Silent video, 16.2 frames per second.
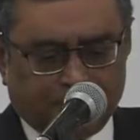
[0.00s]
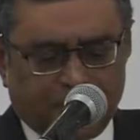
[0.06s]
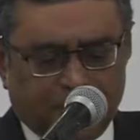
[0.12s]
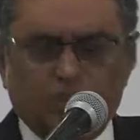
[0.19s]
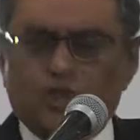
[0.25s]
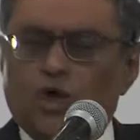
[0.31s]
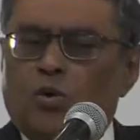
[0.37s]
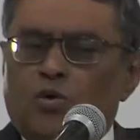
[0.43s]

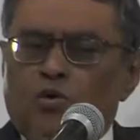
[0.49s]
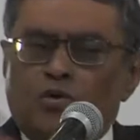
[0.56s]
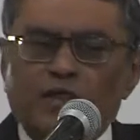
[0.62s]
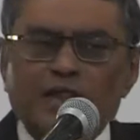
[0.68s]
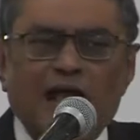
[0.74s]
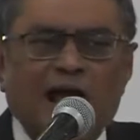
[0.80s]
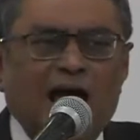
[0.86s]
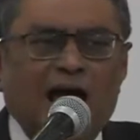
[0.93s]
So
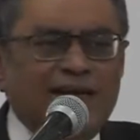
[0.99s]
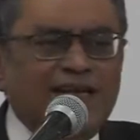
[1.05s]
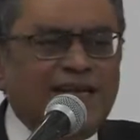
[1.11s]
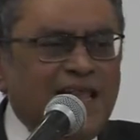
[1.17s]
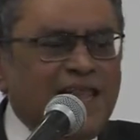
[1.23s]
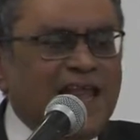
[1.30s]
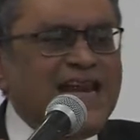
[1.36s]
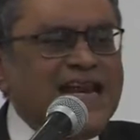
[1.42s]
the
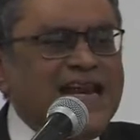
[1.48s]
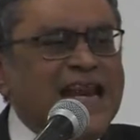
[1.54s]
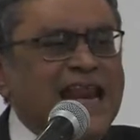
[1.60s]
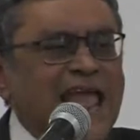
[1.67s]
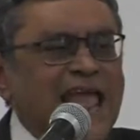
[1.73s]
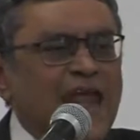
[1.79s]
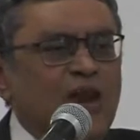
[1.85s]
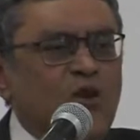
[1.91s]
idea that
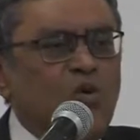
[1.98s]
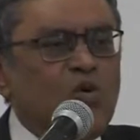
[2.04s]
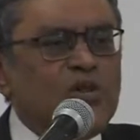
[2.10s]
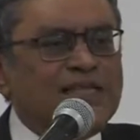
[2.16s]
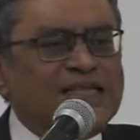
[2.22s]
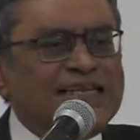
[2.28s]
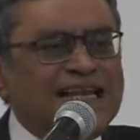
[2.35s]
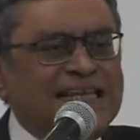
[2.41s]
Nehru
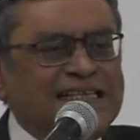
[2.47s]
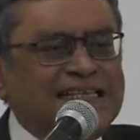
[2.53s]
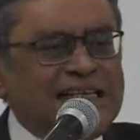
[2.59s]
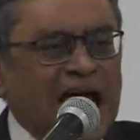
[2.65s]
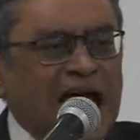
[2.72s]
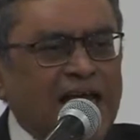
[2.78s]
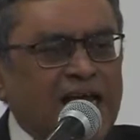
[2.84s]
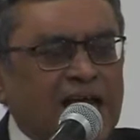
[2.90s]
was,
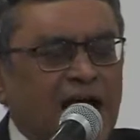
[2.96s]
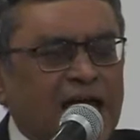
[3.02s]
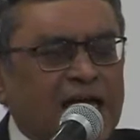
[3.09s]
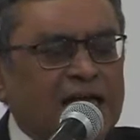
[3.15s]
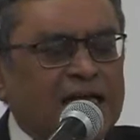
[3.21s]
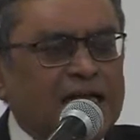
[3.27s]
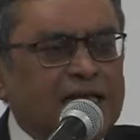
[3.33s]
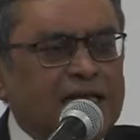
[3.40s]
necess I, I,
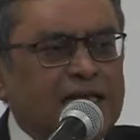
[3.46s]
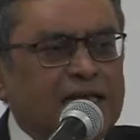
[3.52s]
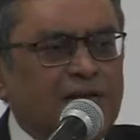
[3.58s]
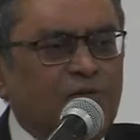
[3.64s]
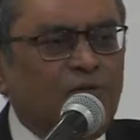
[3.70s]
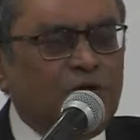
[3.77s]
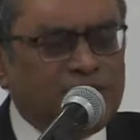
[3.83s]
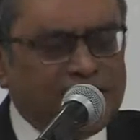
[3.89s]

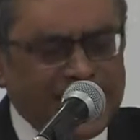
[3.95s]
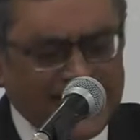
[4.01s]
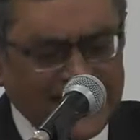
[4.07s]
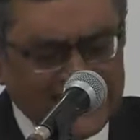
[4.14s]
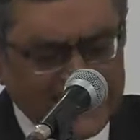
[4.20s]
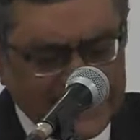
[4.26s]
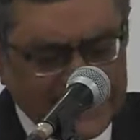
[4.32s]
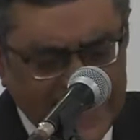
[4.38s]
was
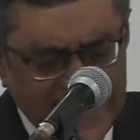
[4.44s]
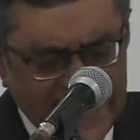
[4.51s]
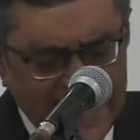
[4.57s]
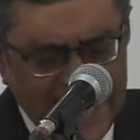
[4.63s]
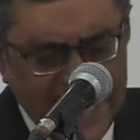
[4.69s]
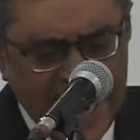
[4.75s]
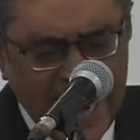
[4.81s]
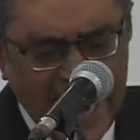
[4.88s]

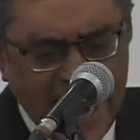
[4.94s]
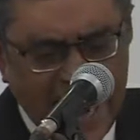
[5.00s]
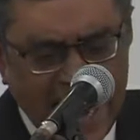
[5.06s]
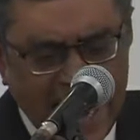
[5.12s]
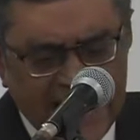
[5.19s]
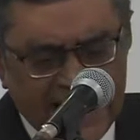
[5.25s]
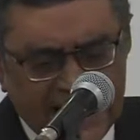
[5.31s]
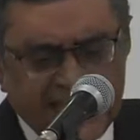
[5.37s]
necessarily
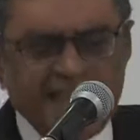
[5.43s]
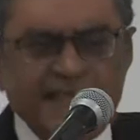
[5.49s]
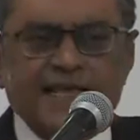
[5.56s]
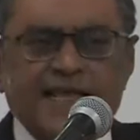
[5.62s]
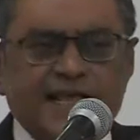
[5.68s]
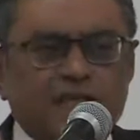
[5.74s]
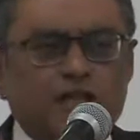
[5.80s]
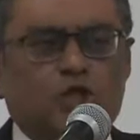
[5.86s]

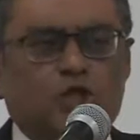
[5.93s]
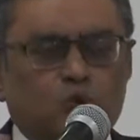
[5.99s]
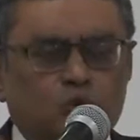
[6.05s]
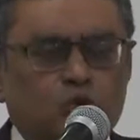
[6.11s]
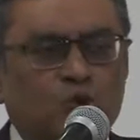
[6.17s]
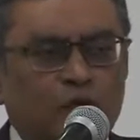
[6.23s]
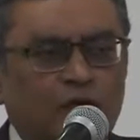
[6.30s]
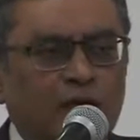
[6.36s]
anti-Hindu
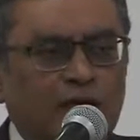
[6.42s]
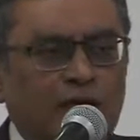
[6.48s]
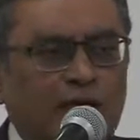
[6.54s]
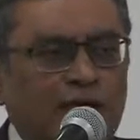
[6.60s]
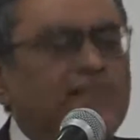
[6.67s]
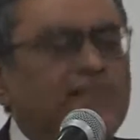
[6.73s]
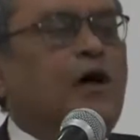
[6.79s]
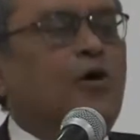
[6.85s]

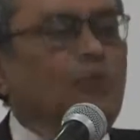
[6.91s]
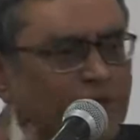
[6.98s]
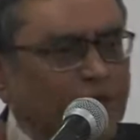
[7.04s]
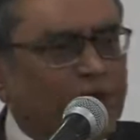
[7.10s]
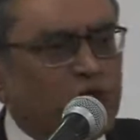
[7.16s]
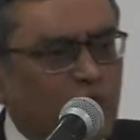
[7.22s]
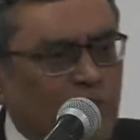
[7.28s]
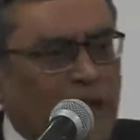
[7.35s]
is,
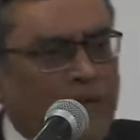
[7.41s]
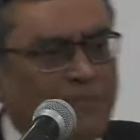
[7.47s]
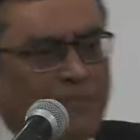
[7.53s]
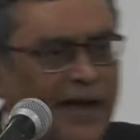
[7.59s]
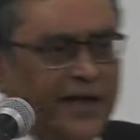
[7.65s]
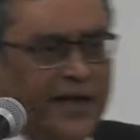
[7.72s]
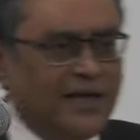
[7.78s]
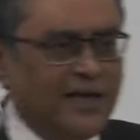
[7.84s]
however, to my
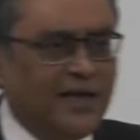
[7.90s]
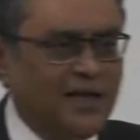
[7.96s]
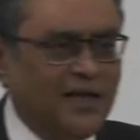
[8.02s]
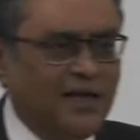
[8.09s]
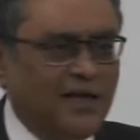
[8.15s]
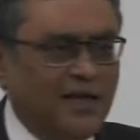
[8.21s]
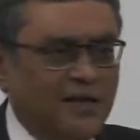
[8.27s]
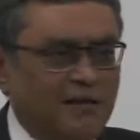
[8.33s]
mind,
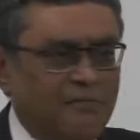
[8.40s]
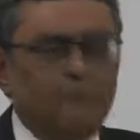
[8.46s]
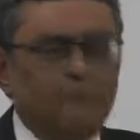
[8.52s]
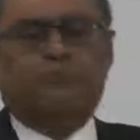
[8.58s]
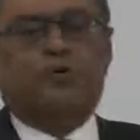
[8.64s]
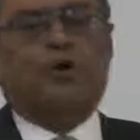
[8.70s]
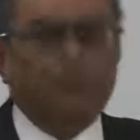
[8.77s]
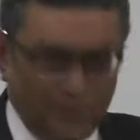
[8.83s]

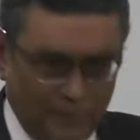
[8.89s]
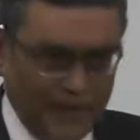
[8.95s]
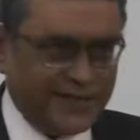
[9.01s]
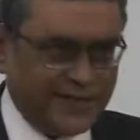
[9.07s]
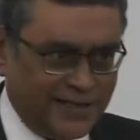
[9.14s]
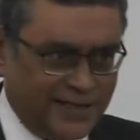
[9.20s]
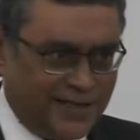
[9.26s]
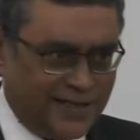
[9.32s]
problematic.